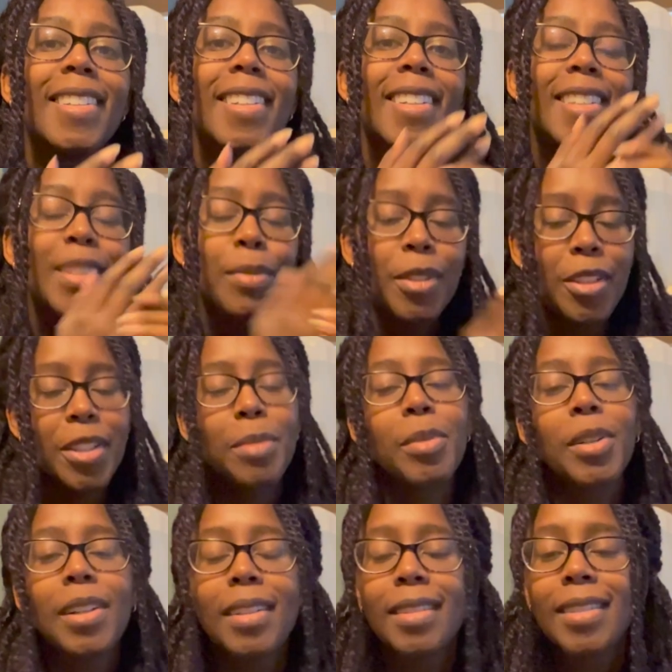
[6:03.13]
as what she
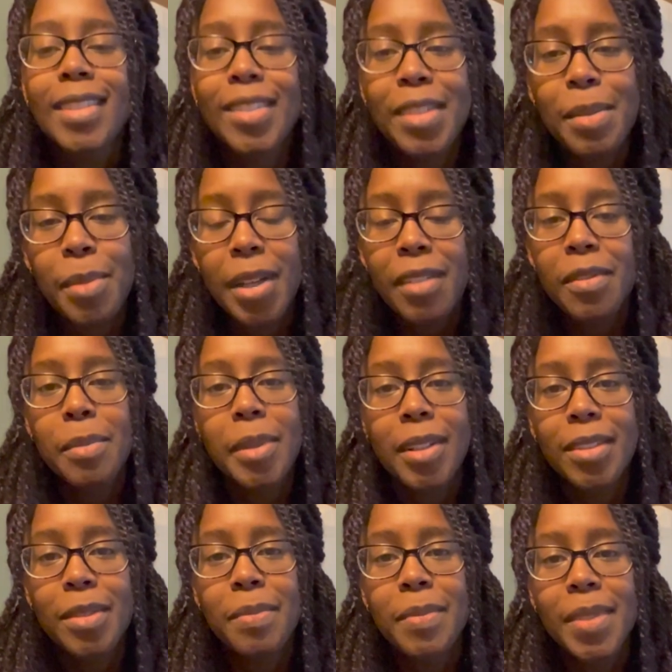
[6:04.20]
brought straight back from
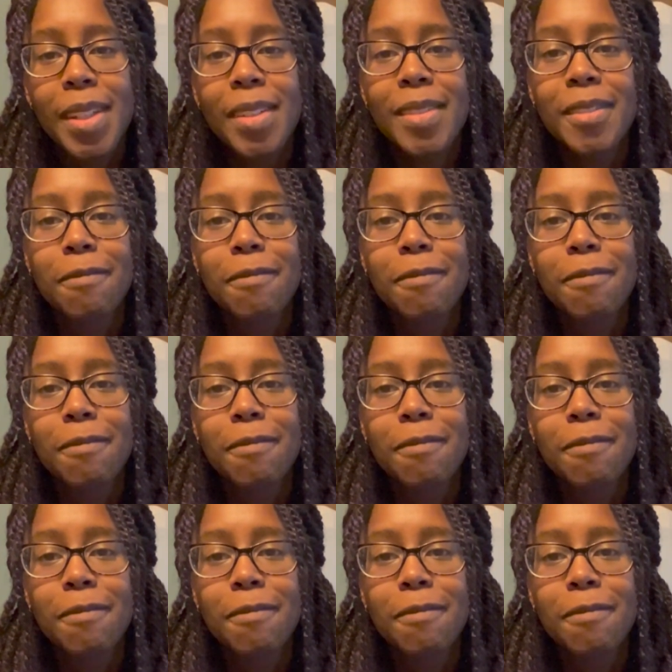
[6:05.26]
Belgium. So,